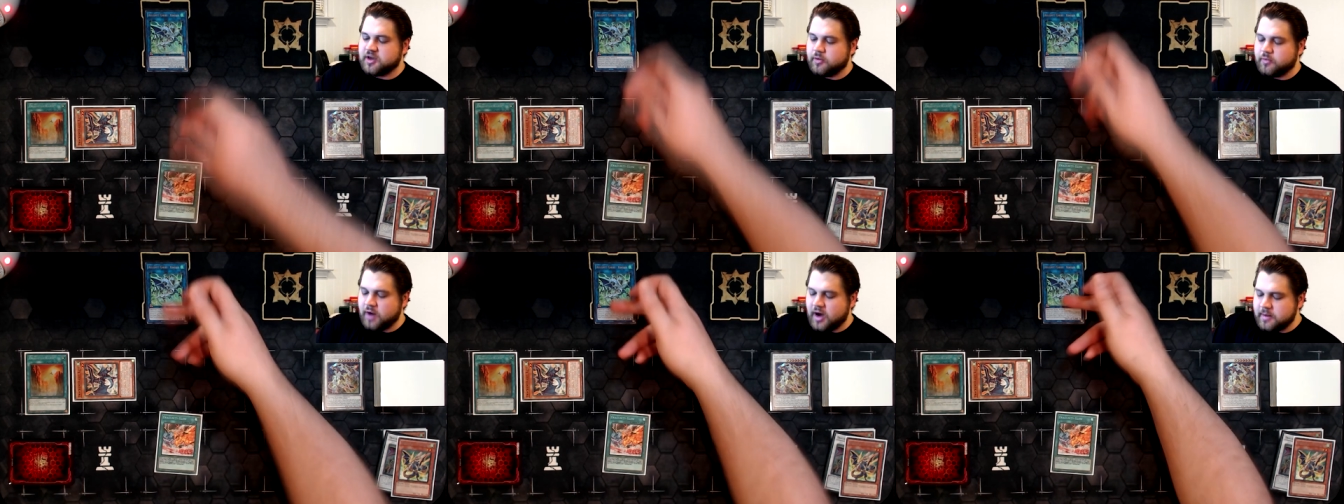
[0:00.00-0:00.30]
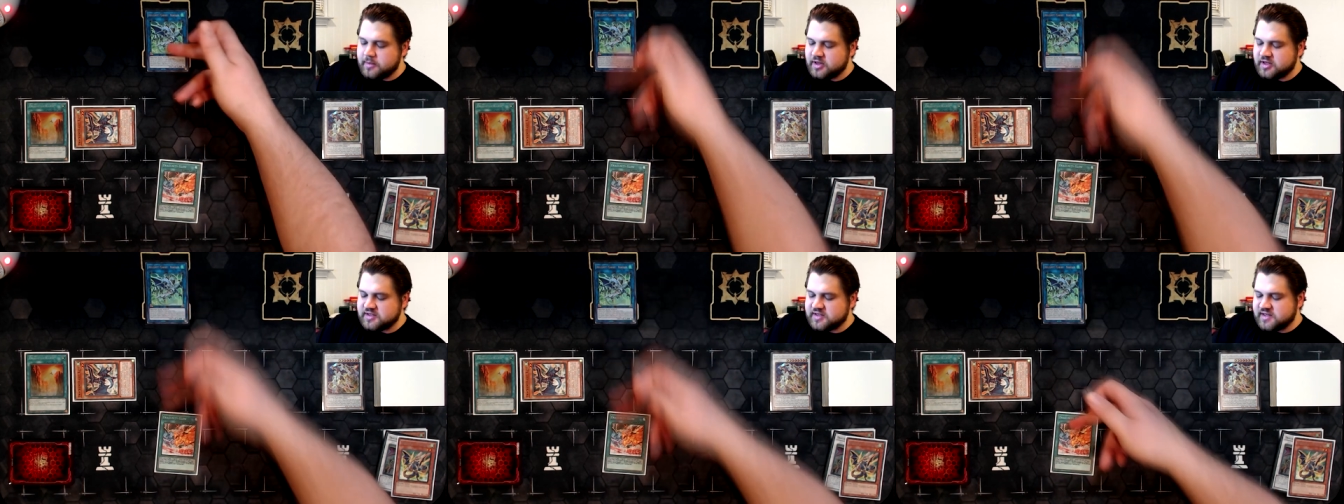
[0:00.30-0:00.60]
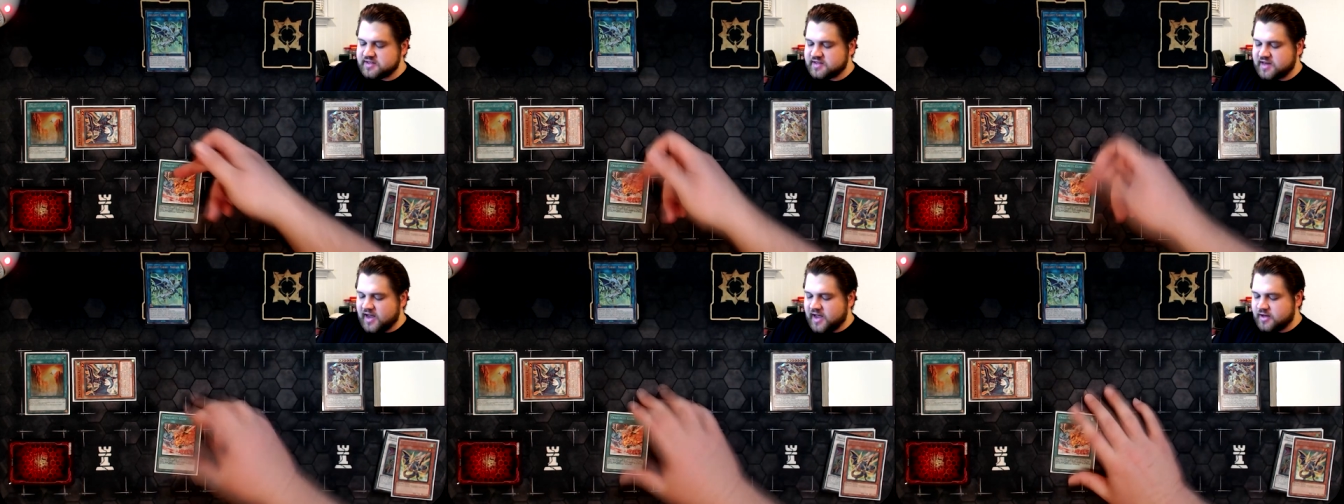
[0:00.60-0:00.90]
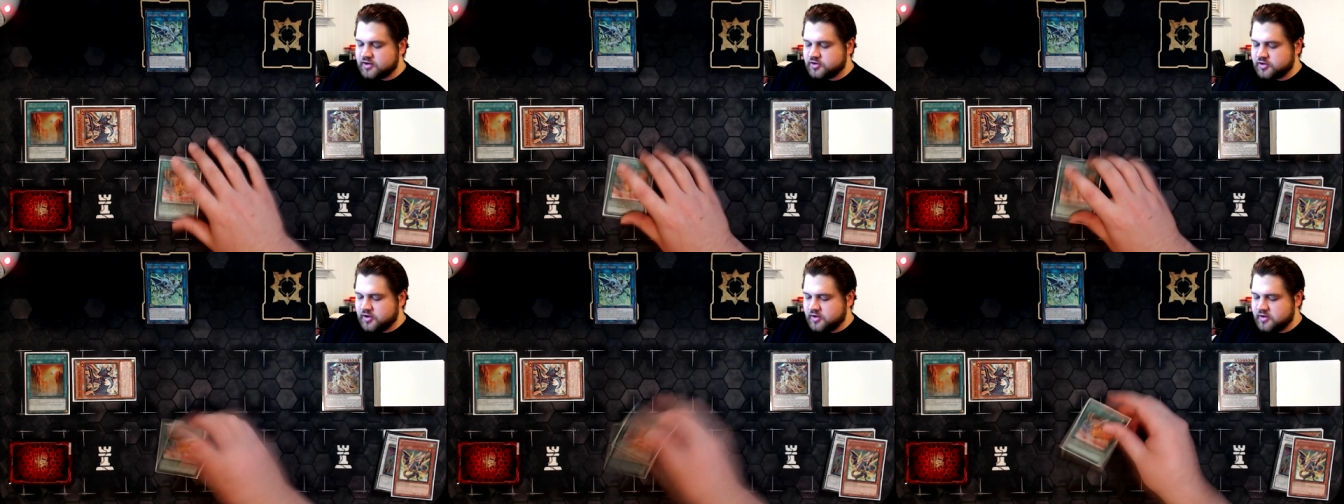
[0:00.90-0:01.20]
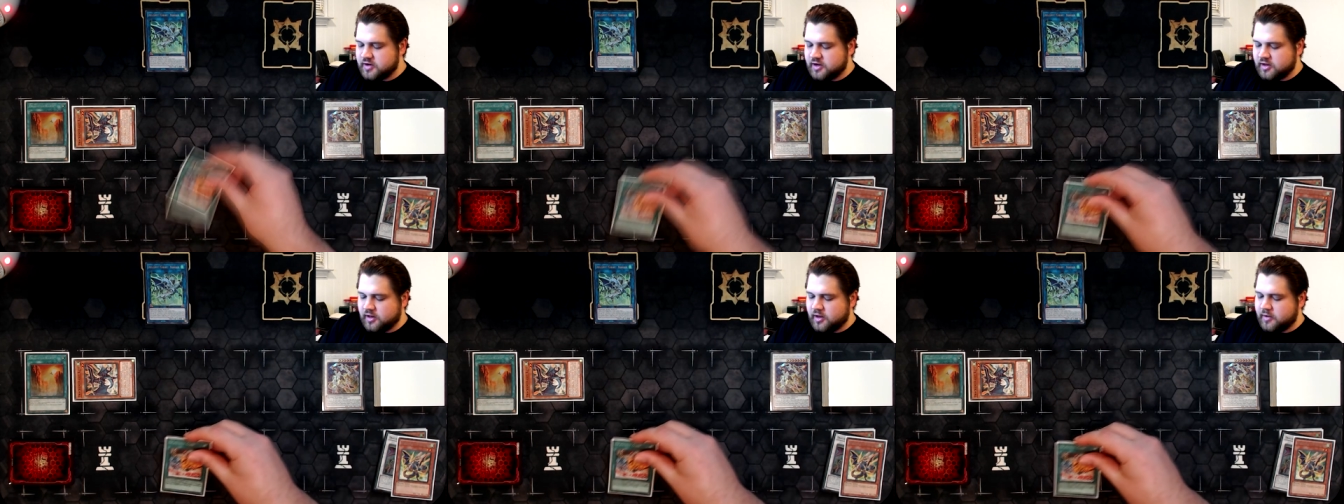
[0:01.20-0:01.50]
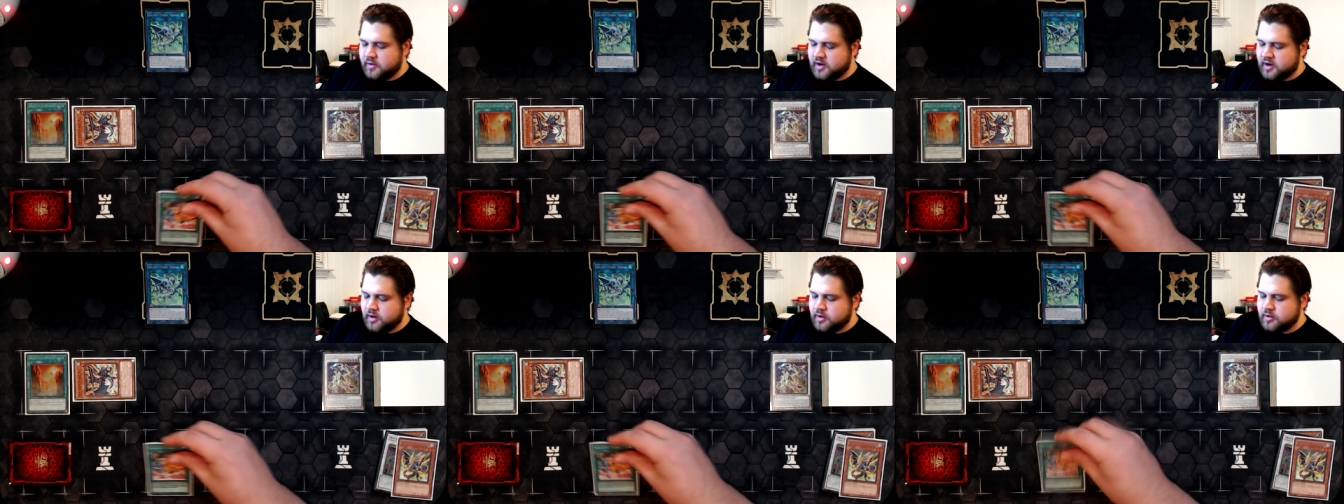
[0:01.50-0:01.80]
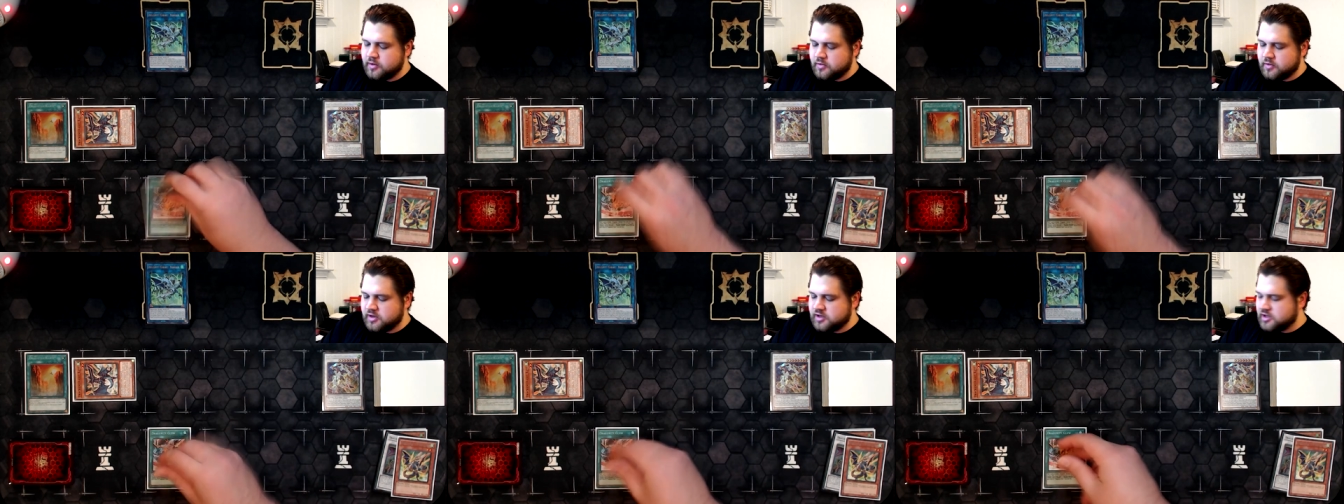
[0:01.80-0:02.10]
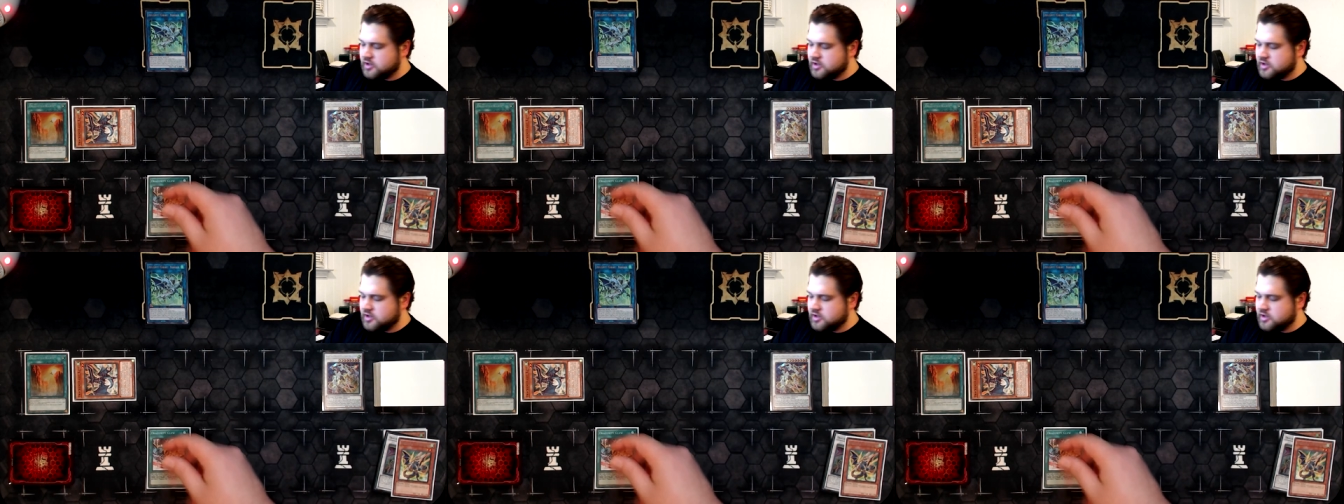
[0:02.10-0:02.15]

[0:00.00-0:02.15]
But so Romulus gets to add Dragunity Glow here.